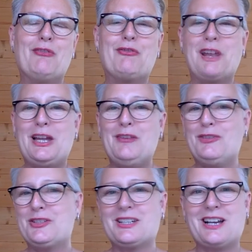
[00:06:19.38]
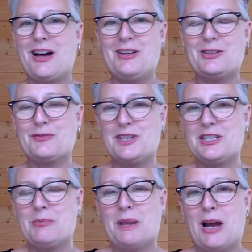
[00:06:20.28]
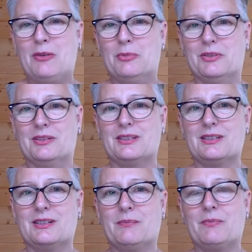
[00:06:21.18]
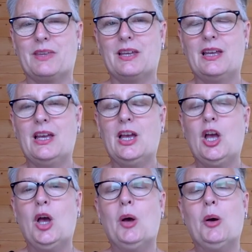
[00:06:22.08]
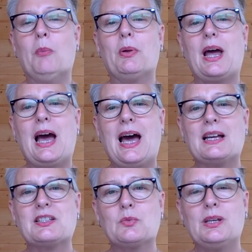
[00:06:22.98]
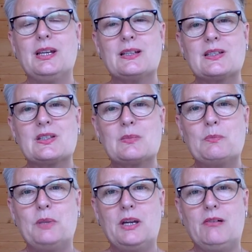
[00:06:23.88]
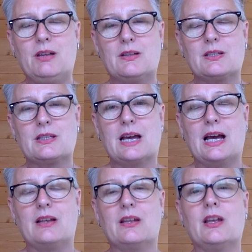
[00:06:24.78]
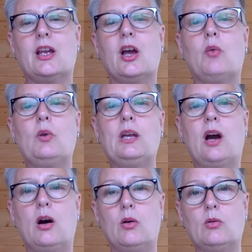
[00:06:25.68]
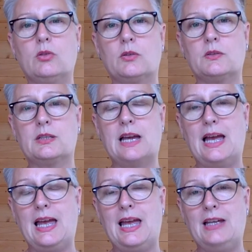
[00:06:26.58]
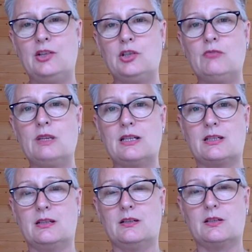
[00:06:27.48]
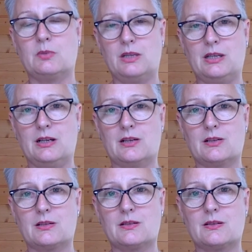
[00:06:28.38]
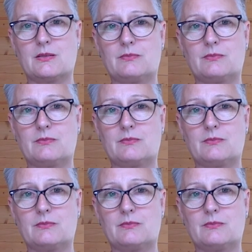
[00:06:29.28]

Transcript: flavours and colours of disempowerment. But as we experience that, we hold on to that energy resonance within us.